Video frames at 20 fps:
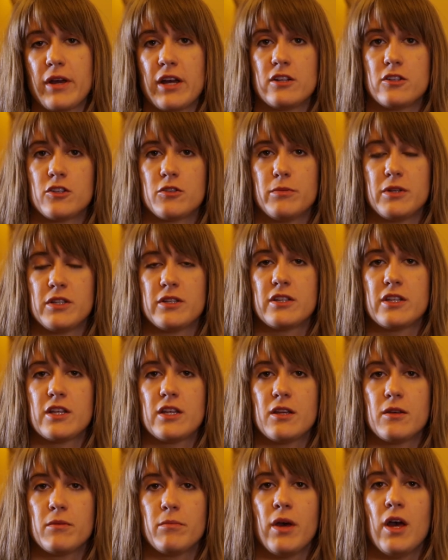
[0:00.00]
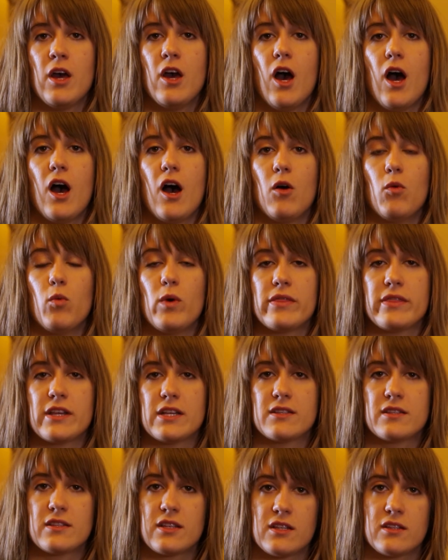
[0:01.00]
management team when
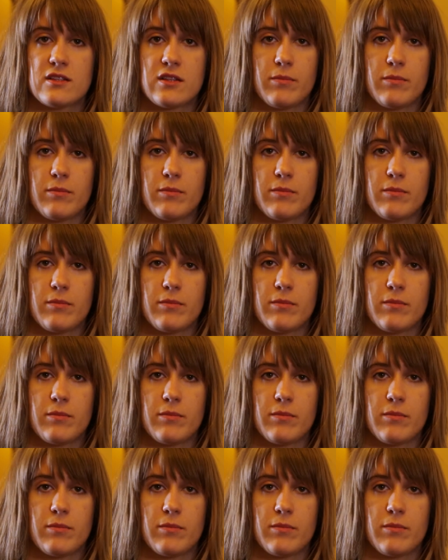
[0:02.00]
they see